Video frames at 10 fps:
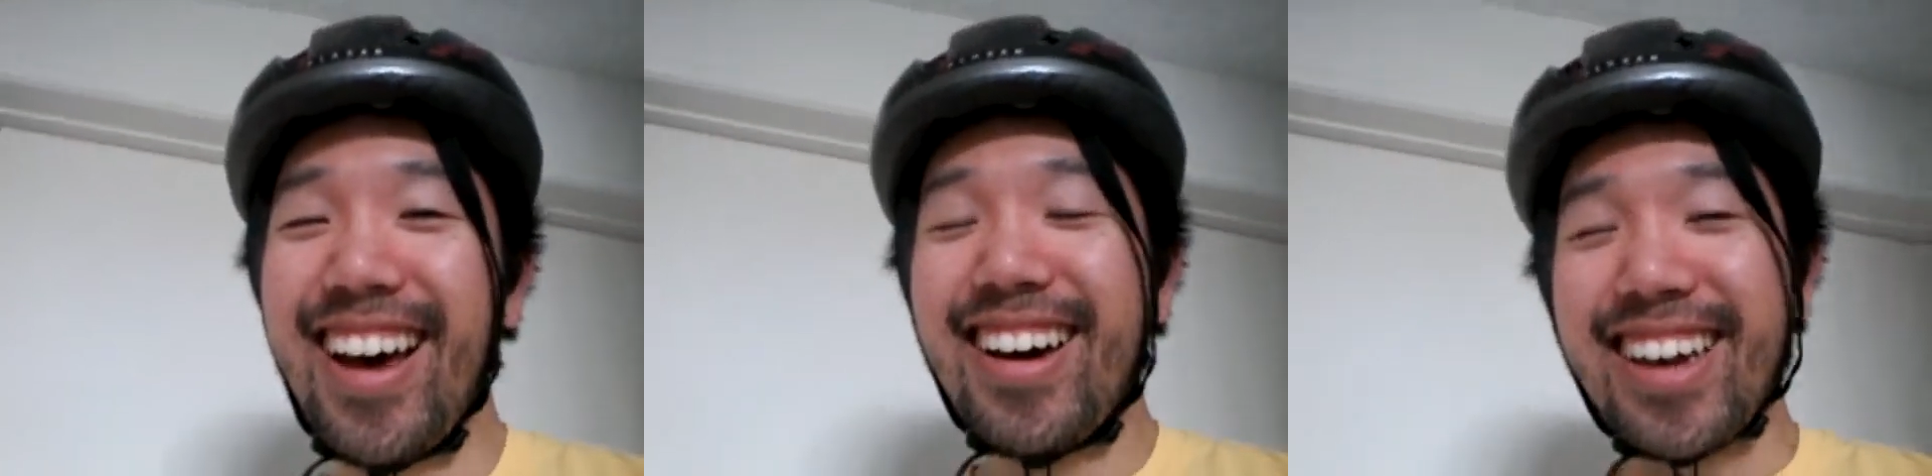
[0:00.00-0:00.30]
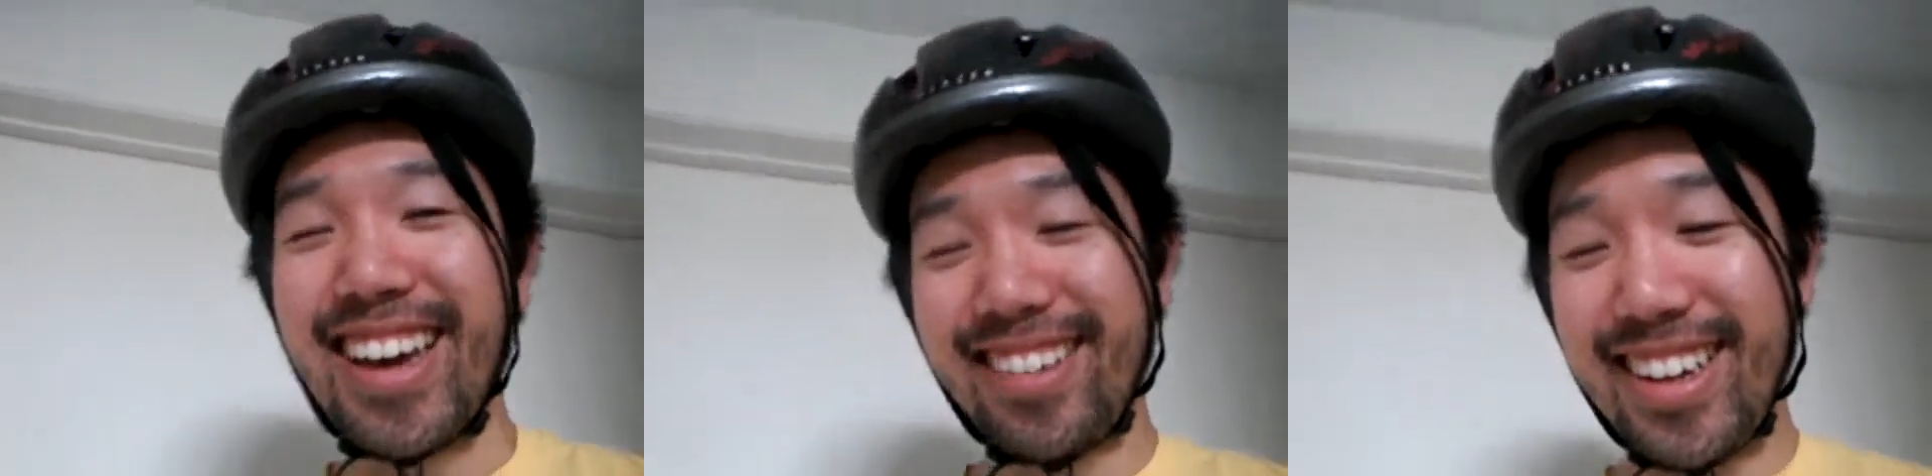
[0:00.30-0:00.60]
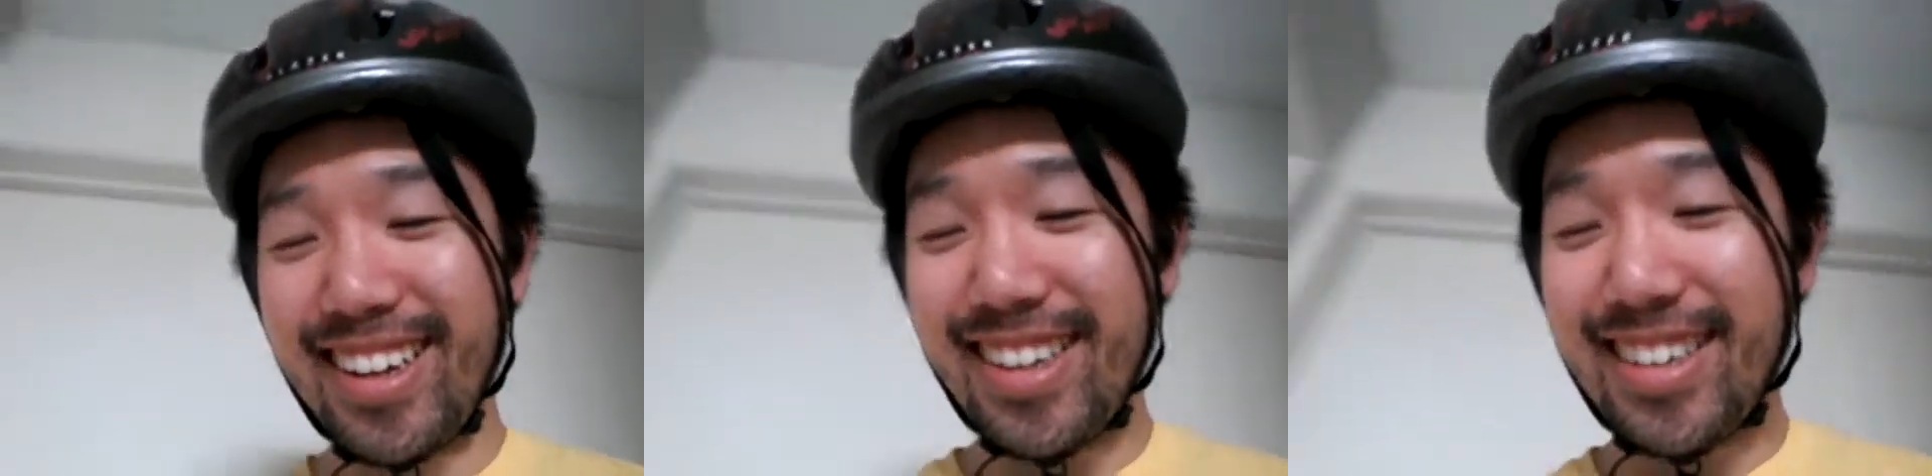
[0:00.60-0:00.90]
okay, here we
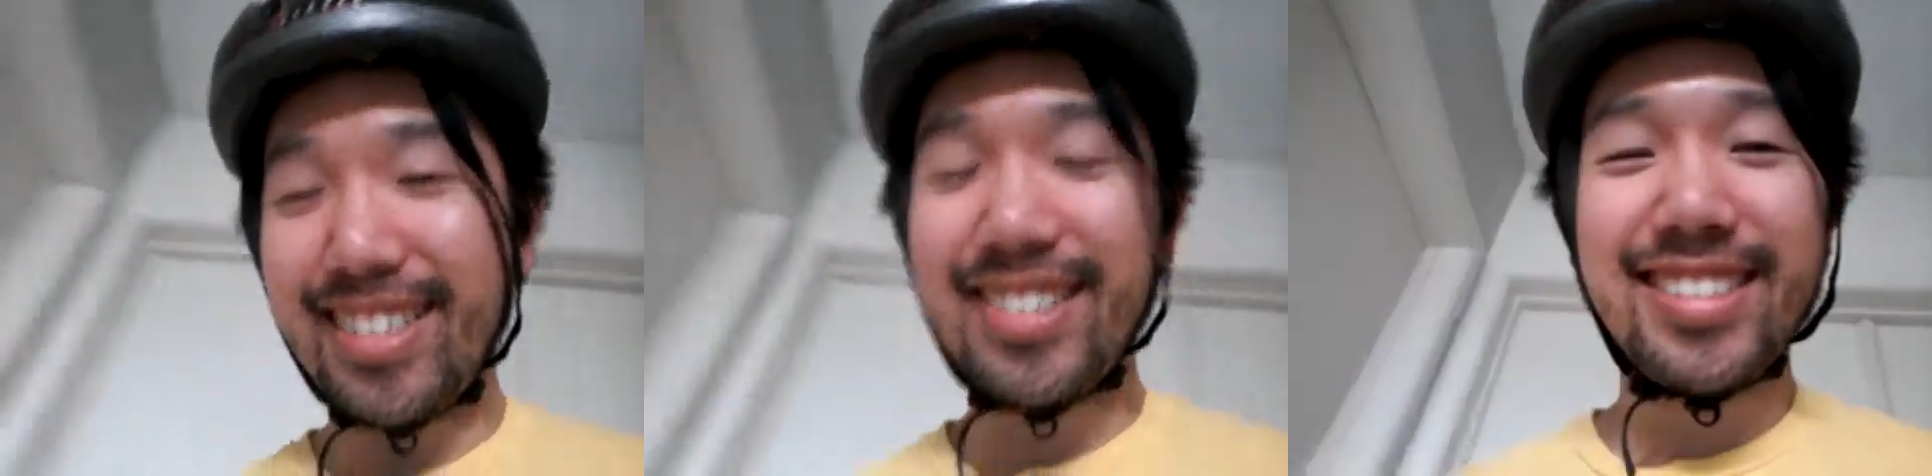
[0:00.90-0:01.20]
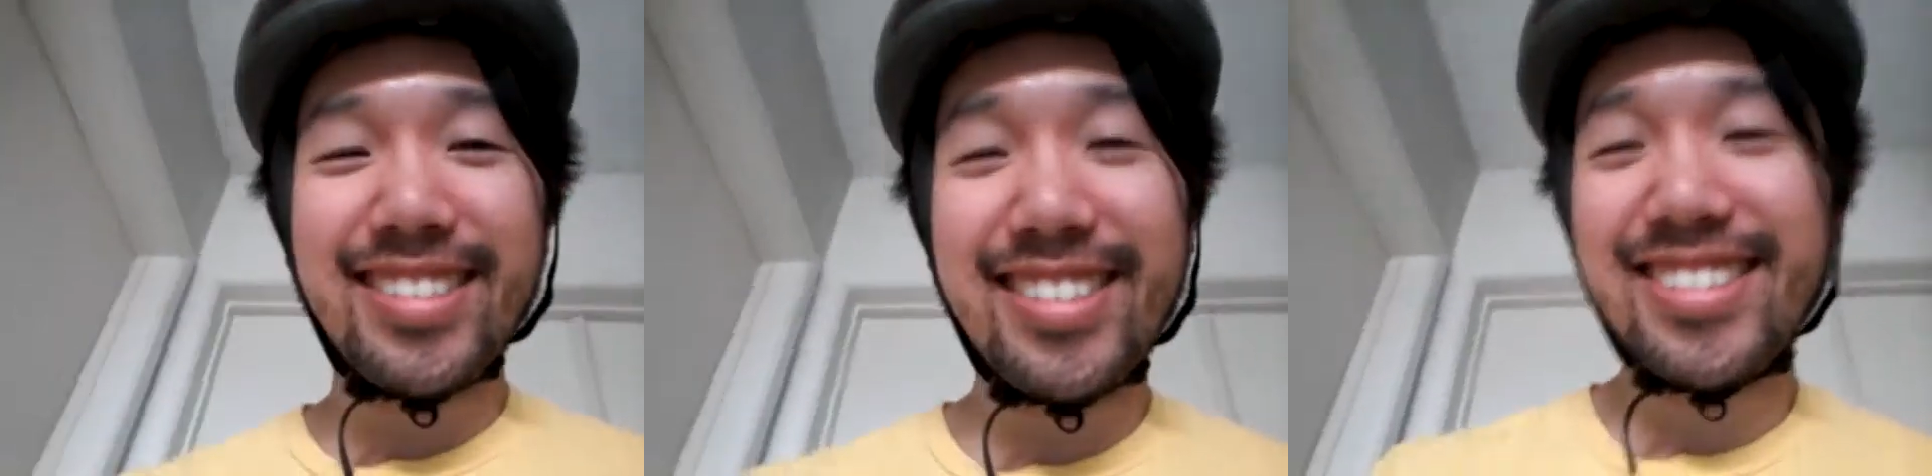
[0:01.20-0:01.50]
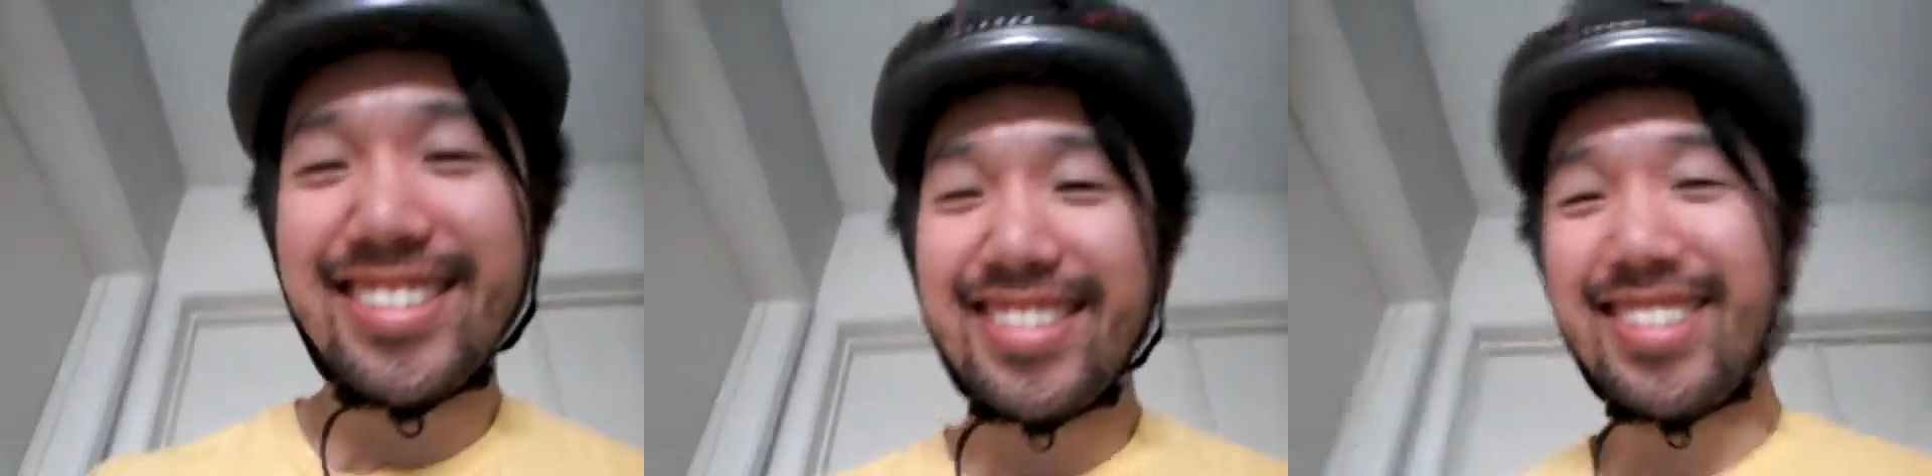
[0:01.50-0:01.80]
go.
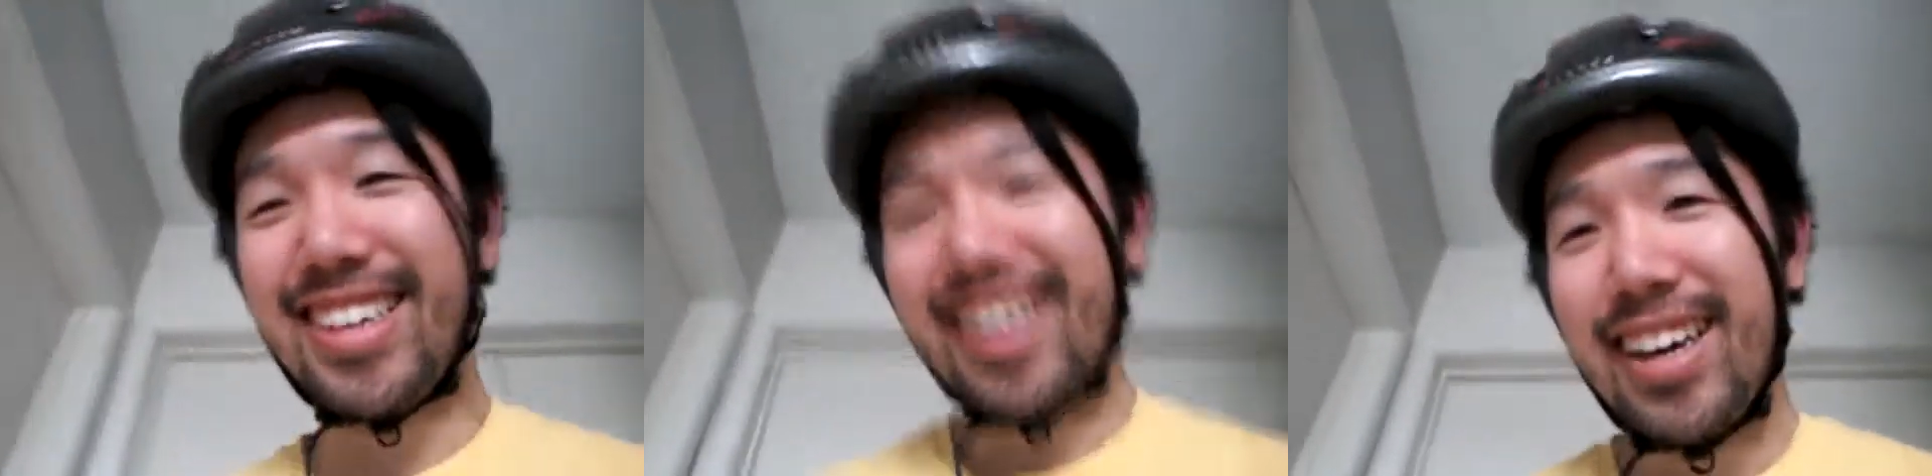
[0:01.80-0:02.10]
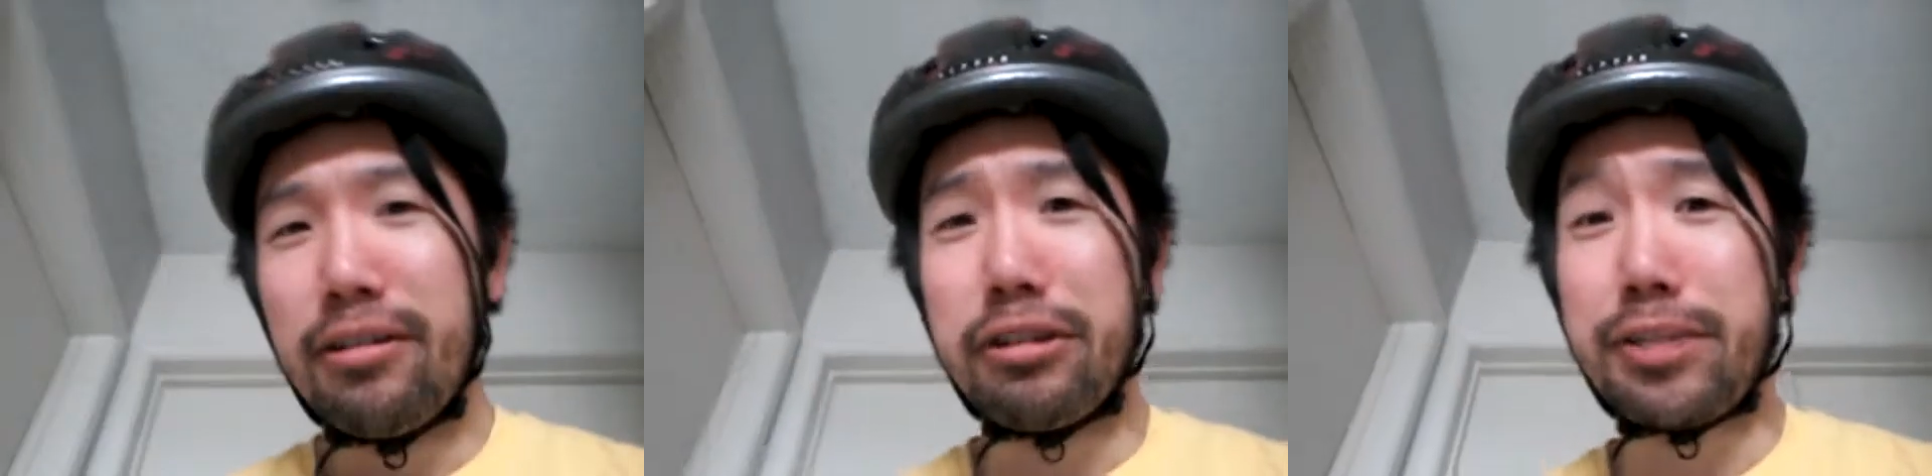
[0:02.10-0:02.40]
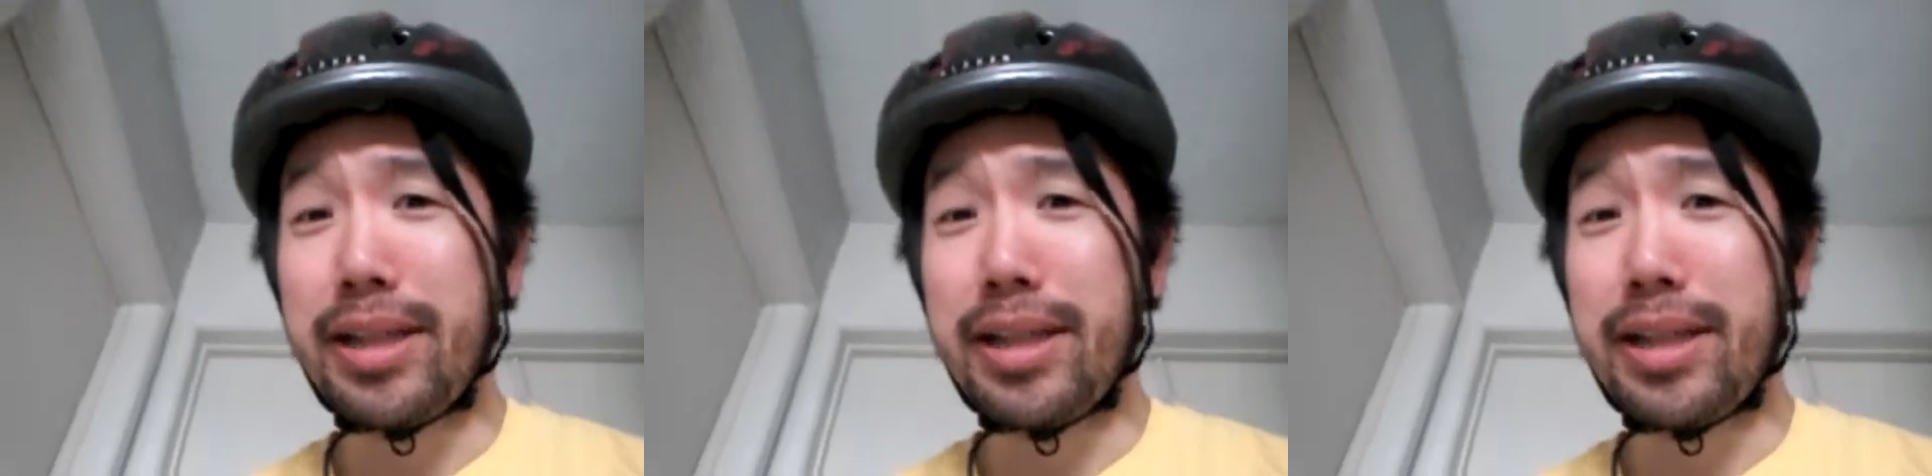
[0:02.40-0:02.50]
Wish